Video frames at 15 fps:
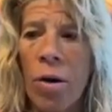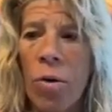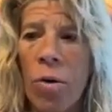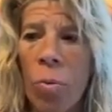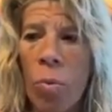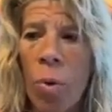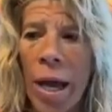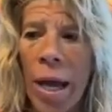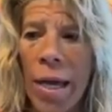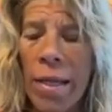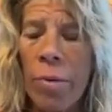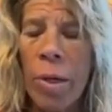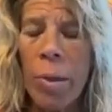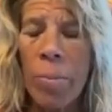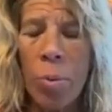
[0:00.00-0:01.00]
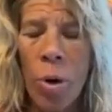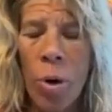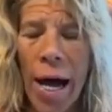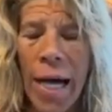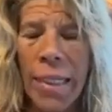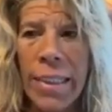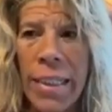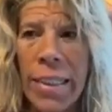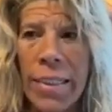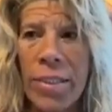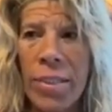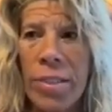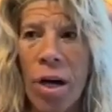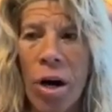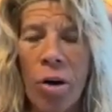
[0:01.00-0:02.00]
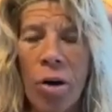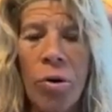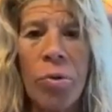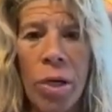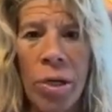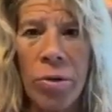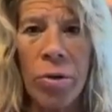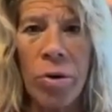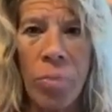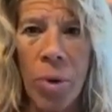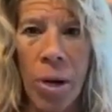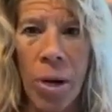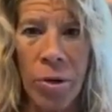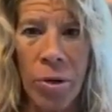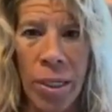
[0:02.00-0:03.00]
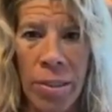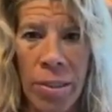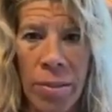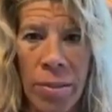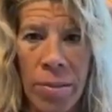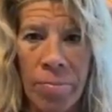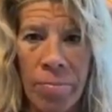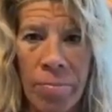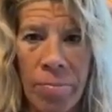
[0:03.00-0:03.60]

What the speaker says: a way that we practice our own inner awareness.